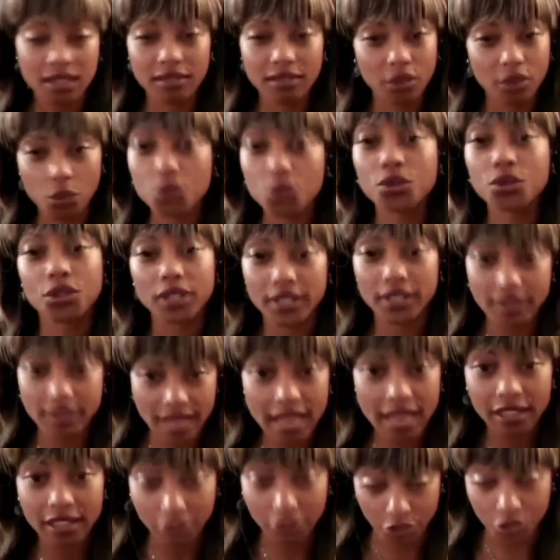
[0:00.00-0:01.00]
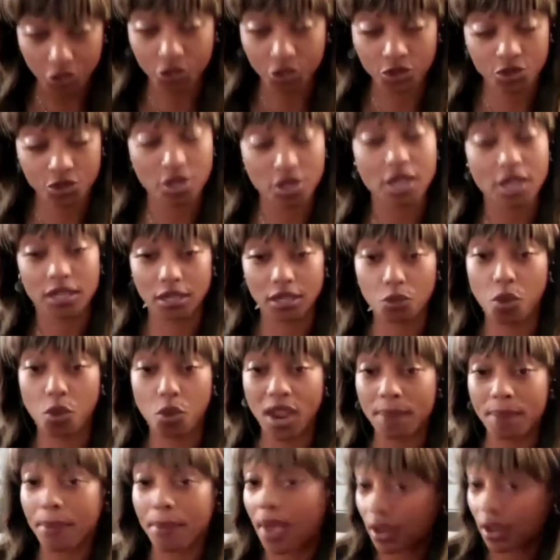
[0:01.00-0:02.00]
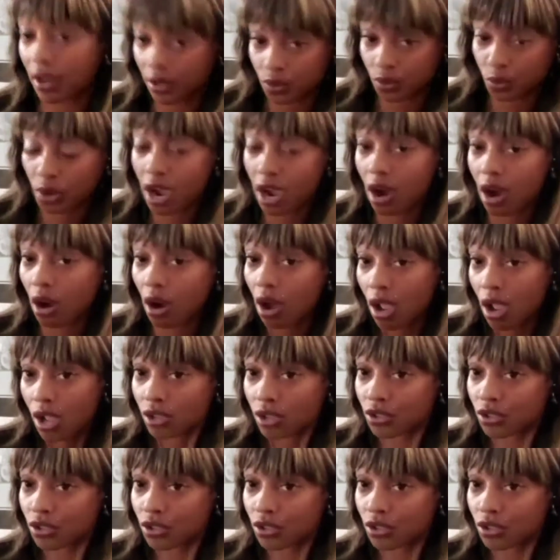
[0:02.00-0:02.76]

those are exactly who you're trying to wipe out as well.